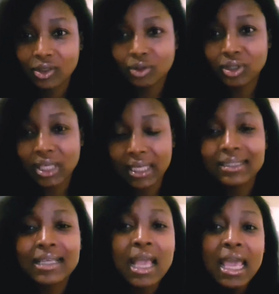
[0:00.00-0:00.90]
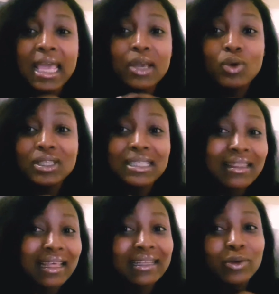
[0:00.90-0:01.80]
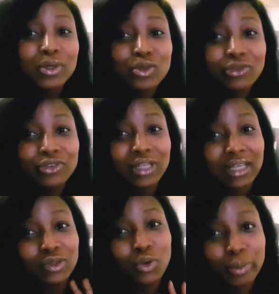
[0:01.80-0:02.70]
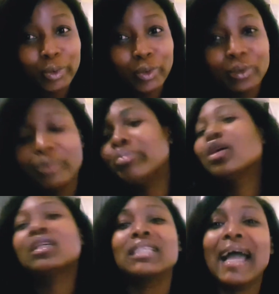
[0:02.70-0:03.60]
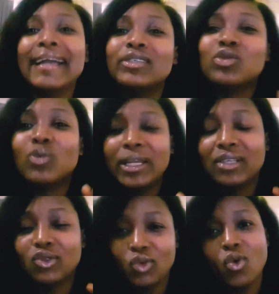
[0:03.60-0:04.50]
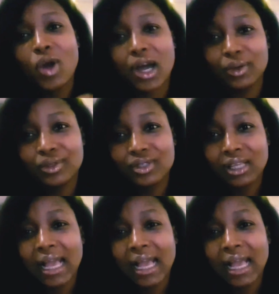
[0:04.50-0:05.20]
You get, it wasn't that there was no food at home, but I just wanted to go out.